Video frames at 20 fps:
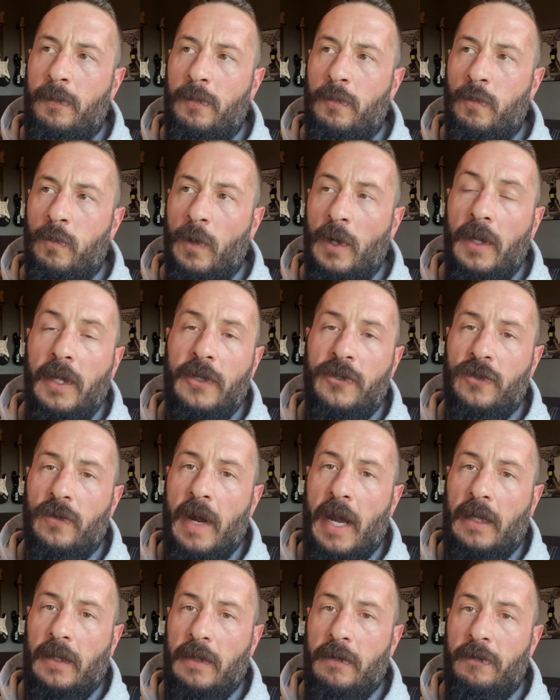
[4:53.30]
really
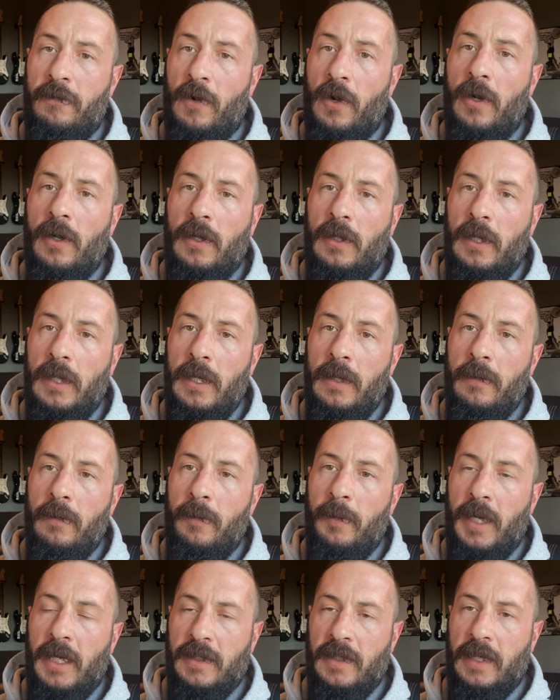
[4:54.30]
directly vertically,
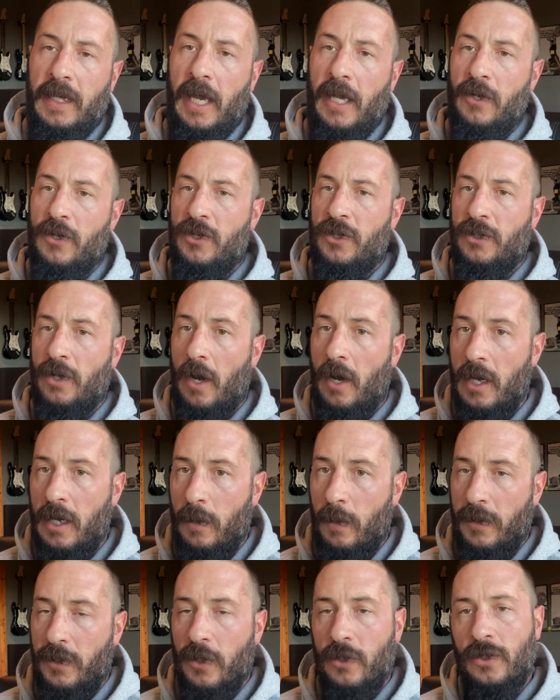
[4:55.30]
because again, you're
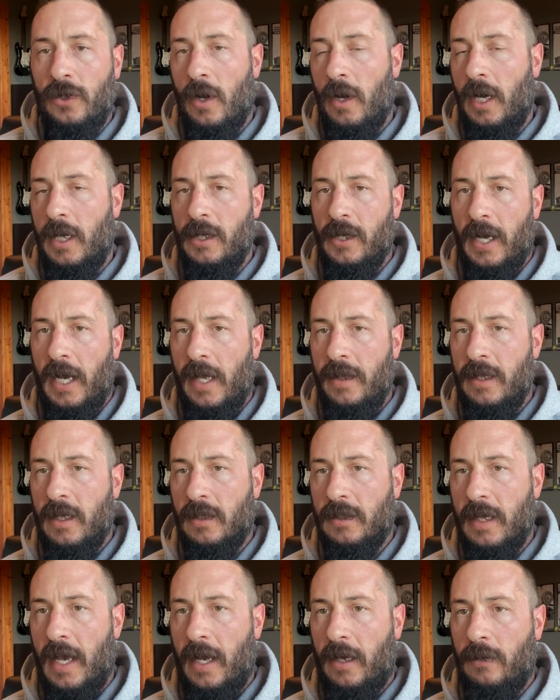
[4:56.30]
starting with your trunk and your head in the
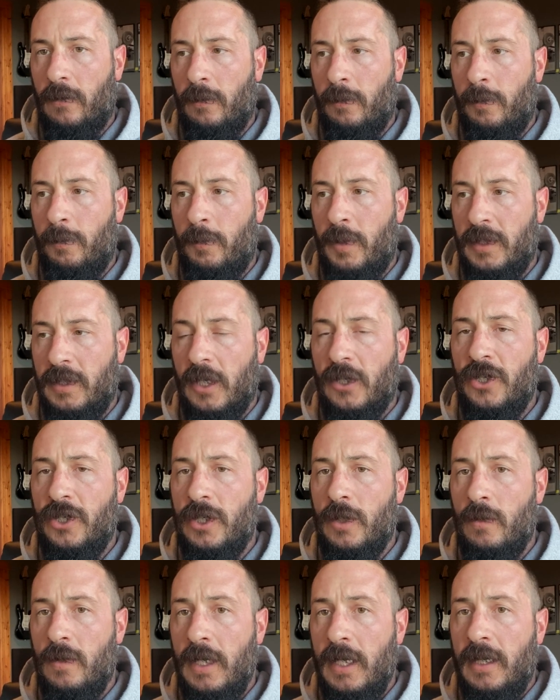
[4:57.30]
exact
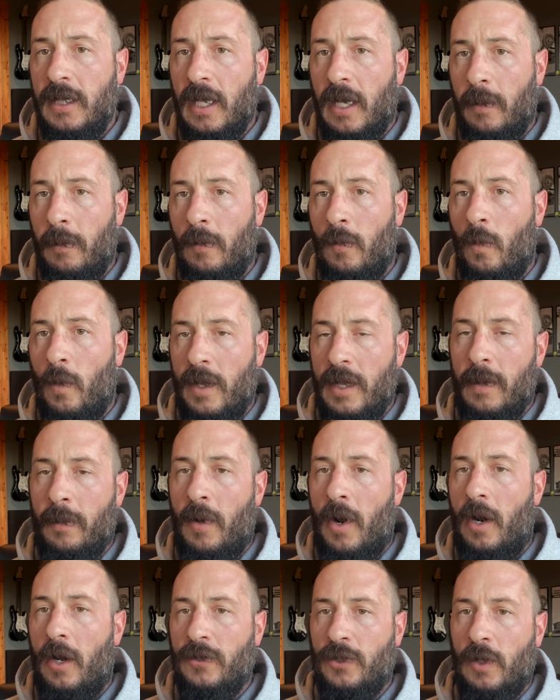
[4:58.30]
position you need them when the
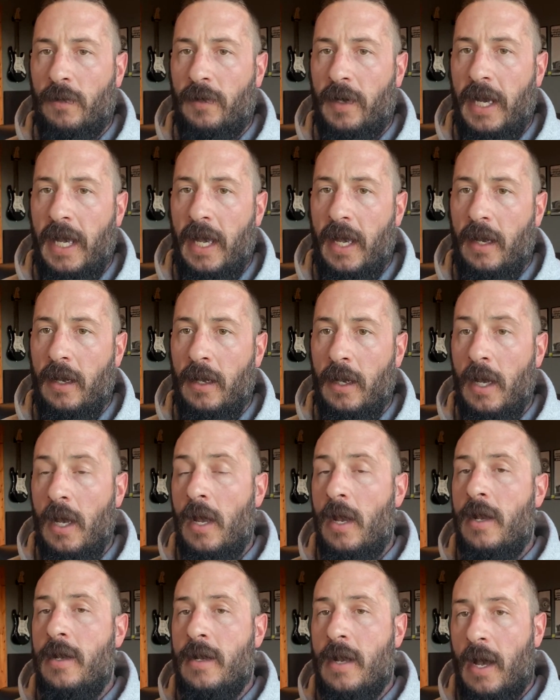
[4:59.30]
bar is overhead,
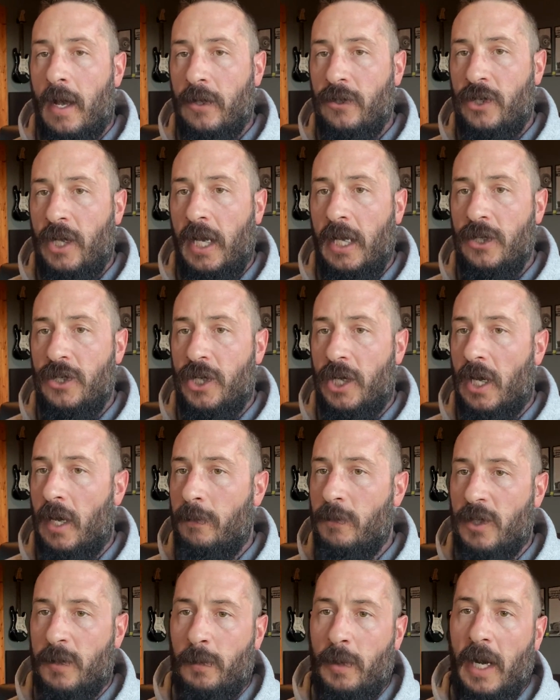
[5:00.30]
not changing
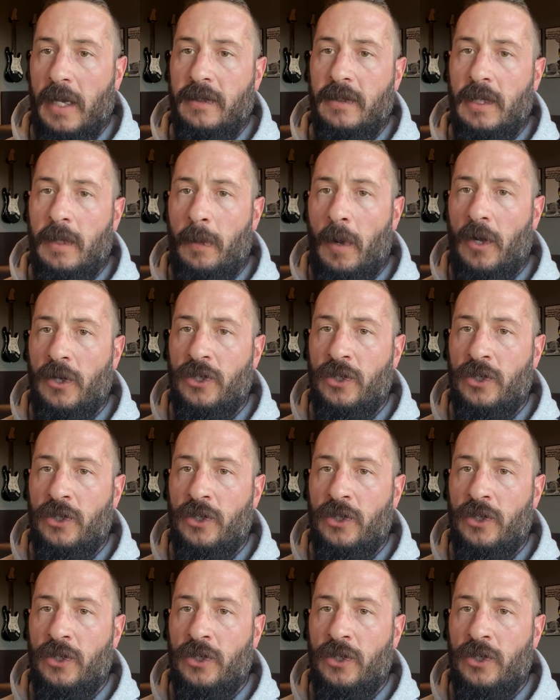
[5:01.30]
them, just pressing the bar